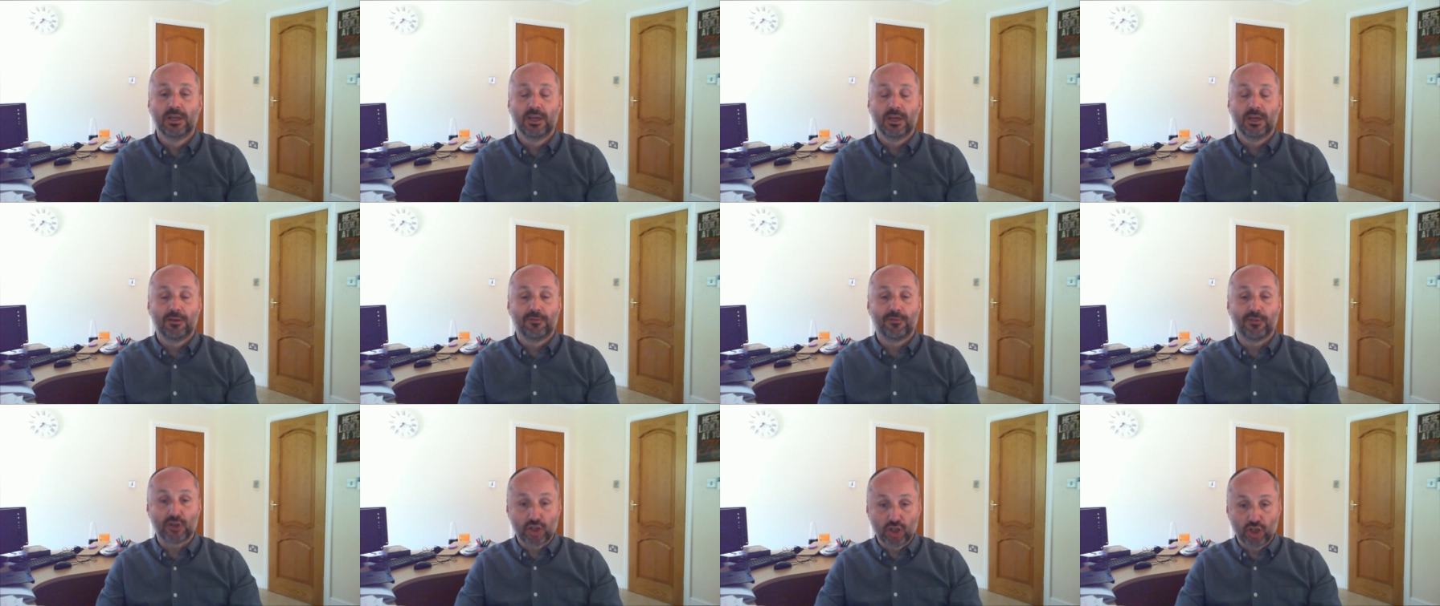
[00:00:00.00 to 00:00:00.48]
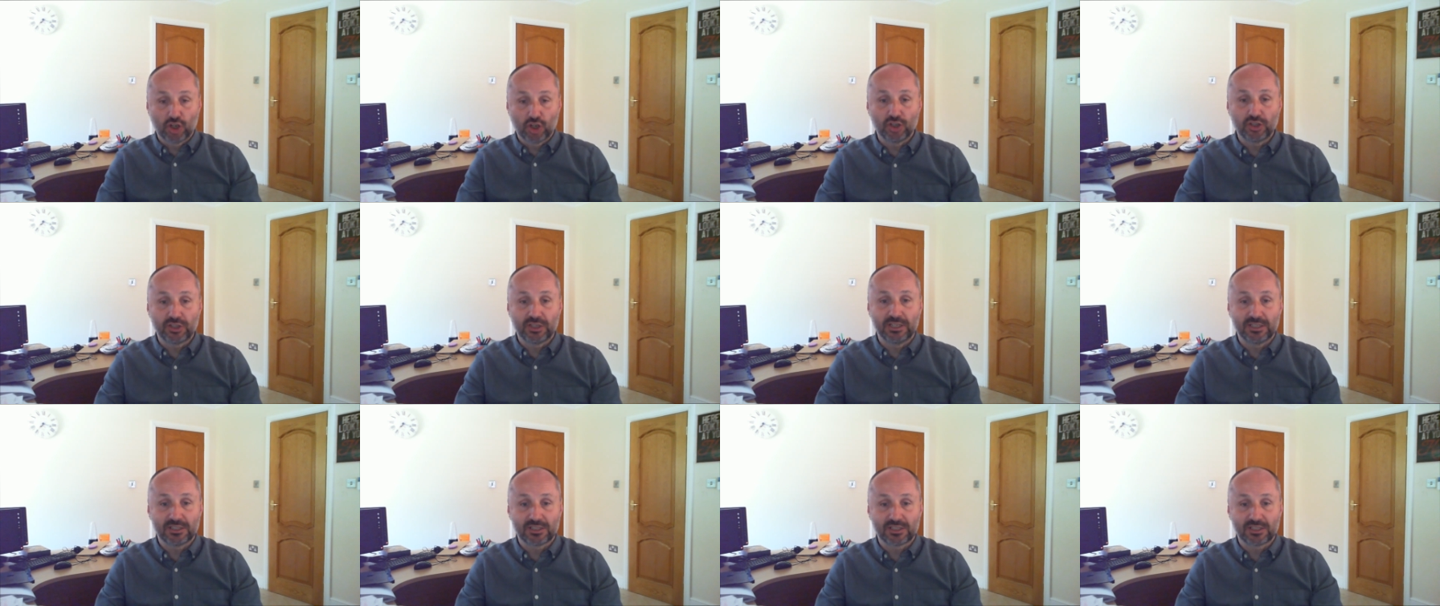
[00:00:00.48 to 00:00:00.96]
For
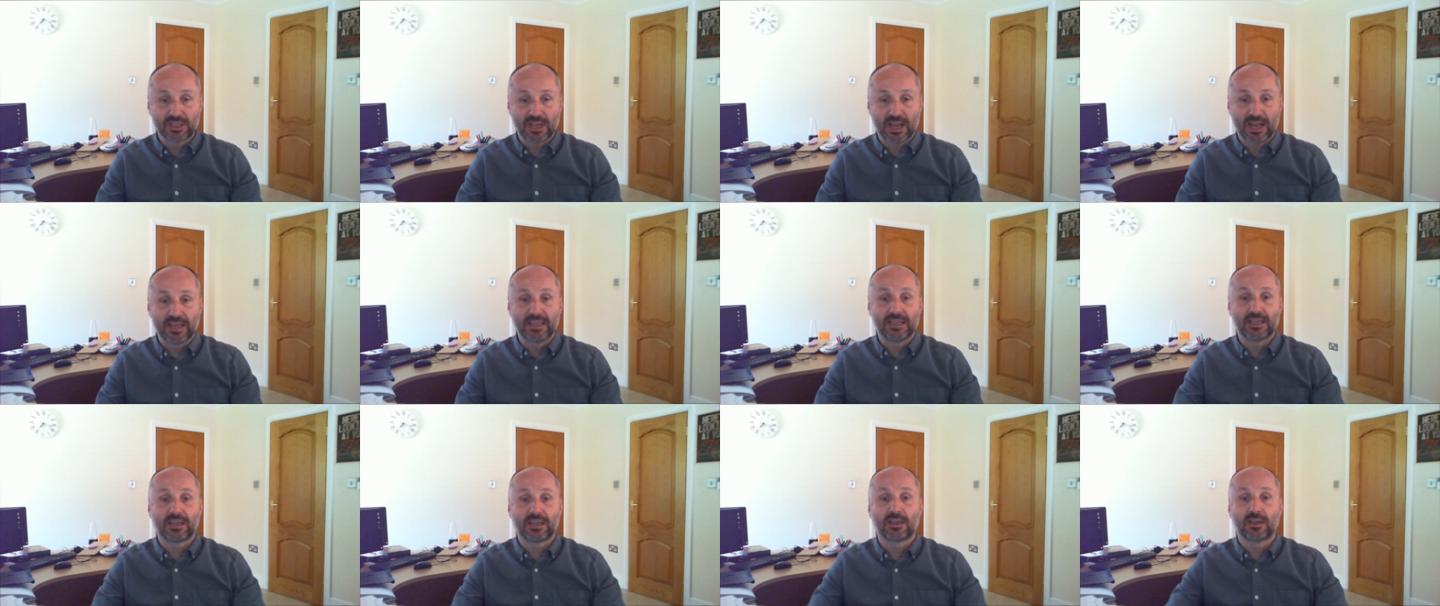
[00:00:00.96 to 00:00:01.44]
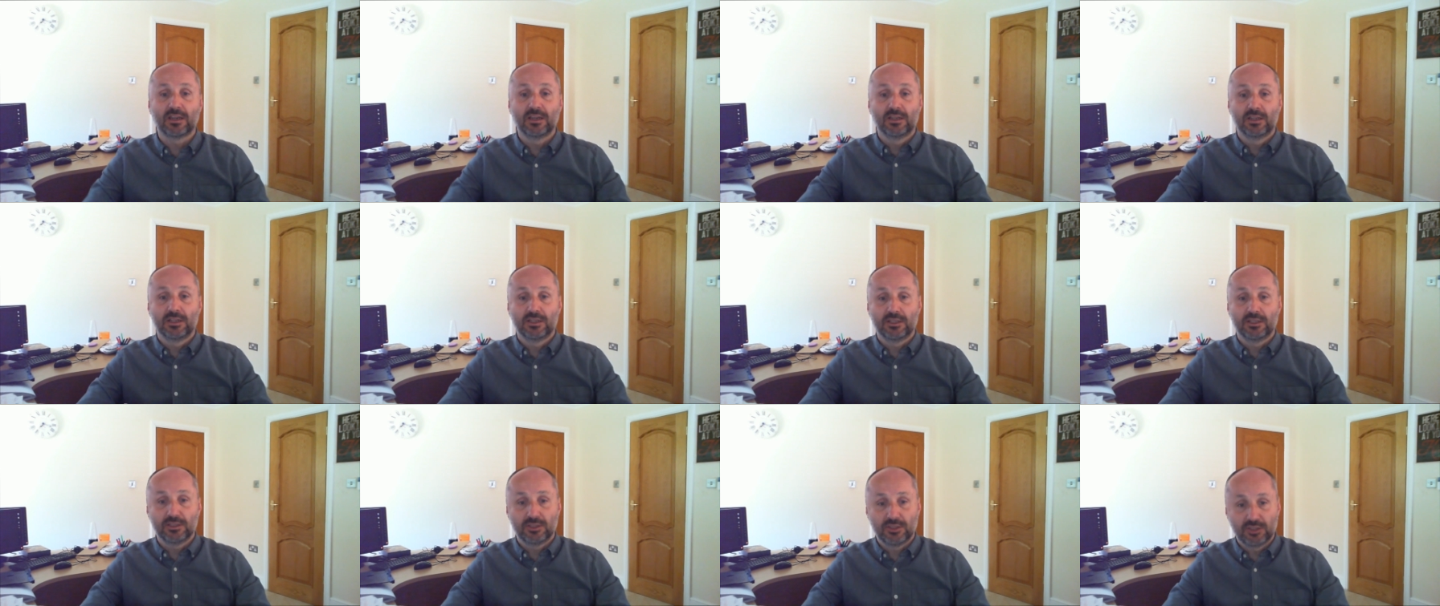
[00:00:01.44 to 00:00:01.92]
goodness sake,
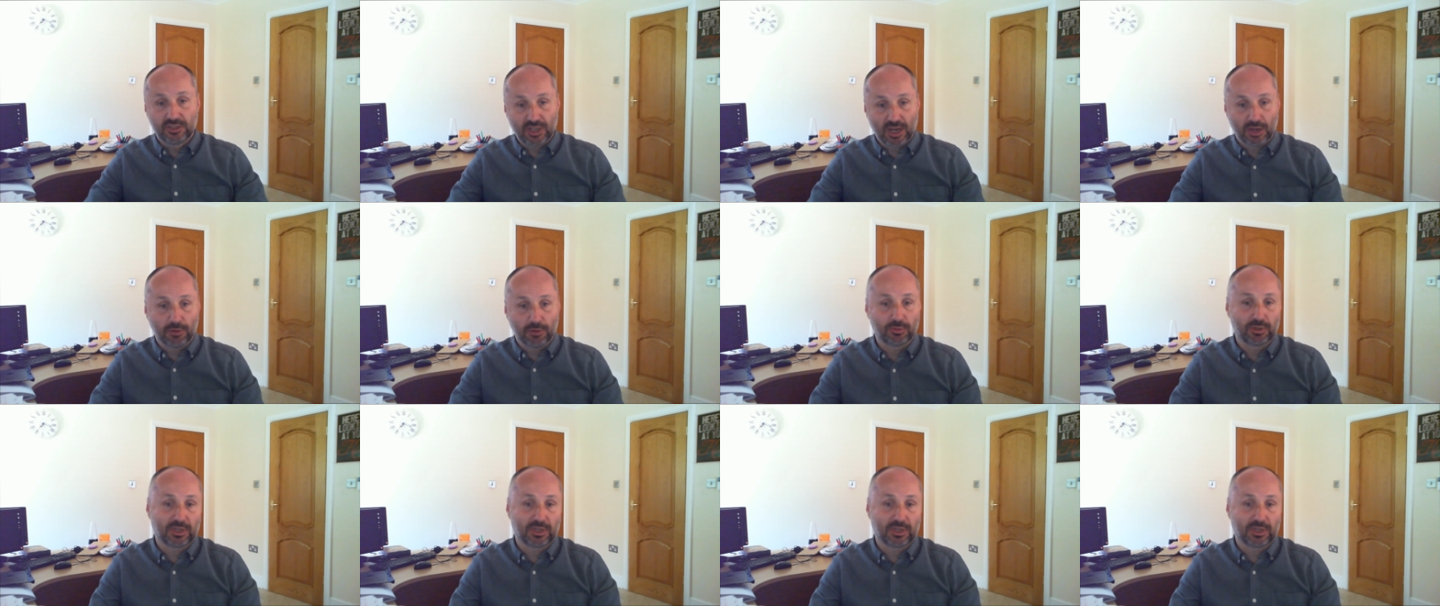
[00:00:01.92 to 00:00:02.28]
don't